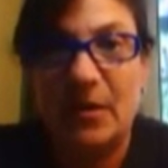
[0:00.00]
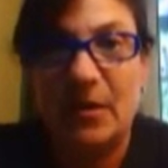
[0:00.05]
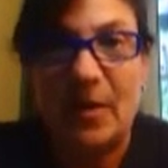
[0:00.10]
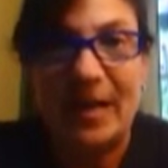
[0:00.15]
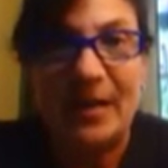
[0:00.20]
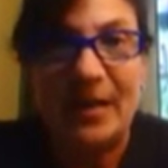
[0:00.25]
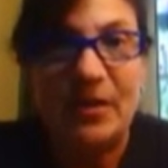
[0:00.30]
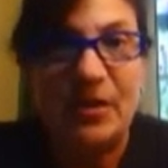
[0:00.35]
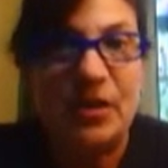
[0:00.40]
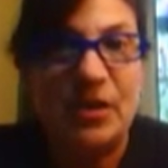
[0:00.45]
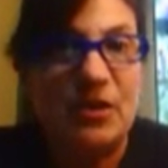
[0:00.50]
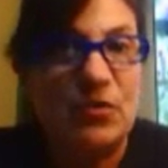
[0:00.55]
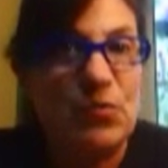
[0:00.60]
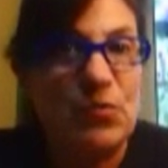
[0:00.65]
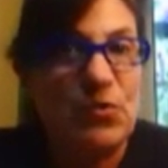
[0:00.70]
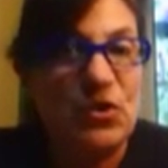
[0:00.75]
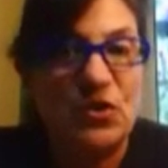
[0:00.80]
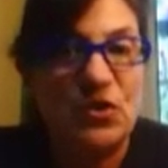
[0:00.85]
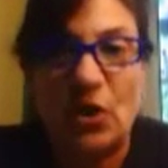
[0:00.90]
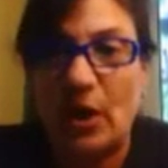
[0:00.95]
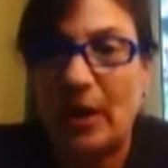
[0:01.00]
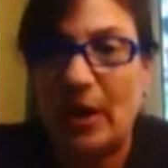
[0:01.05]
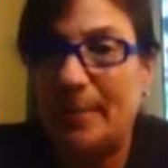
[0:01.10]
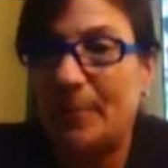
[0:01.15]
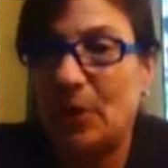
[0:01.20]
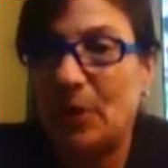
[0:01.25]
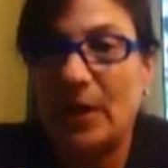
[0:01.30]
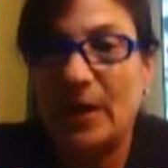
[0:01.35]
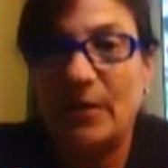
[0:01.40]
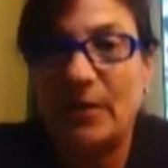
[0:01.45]
Right? This was not
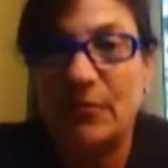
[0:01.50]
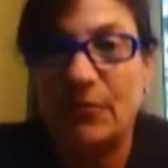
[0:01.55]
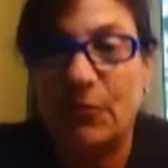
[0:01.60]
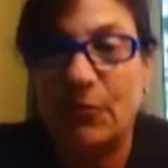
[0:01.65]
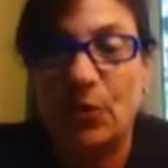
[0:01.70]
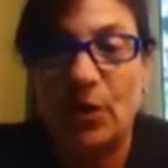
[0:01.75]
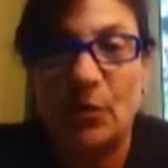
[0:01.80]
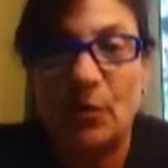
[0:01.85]
bargained for.